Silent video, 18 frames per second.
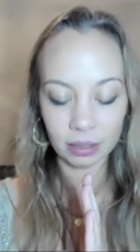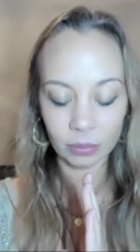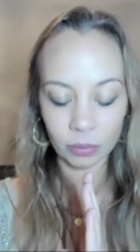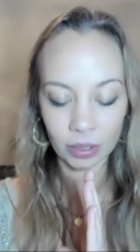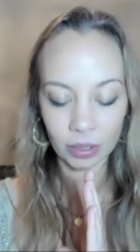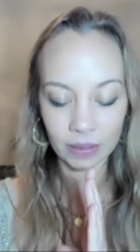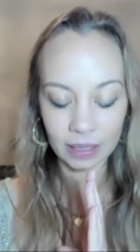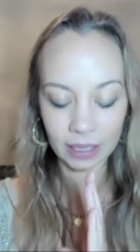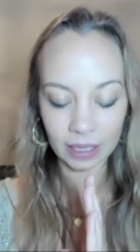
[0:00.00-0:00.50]

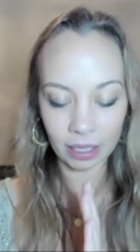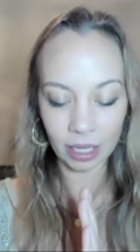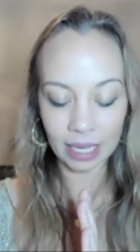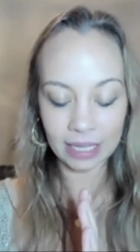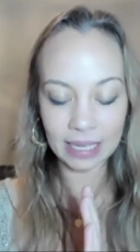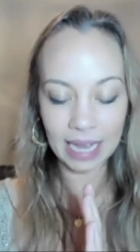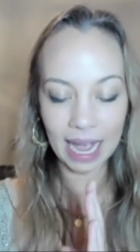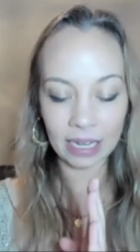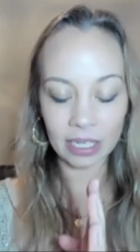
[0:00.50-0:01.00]
What is the
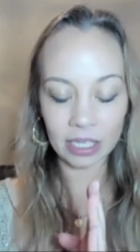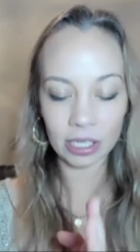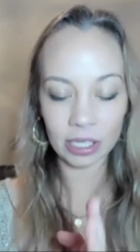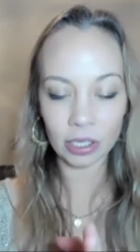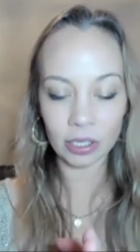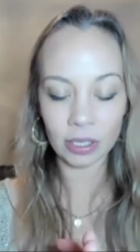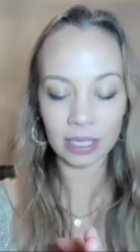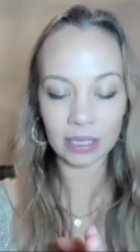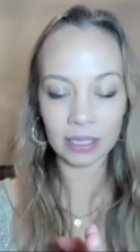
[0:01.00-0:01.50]
aligned
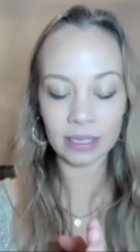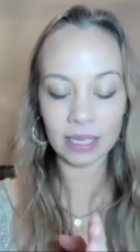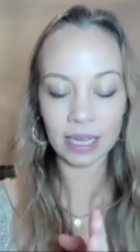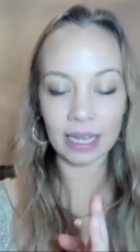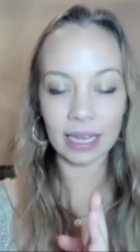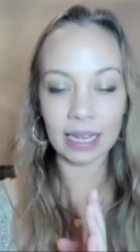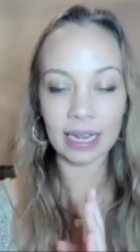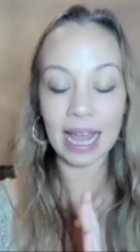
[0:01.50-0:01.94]
action you need to take?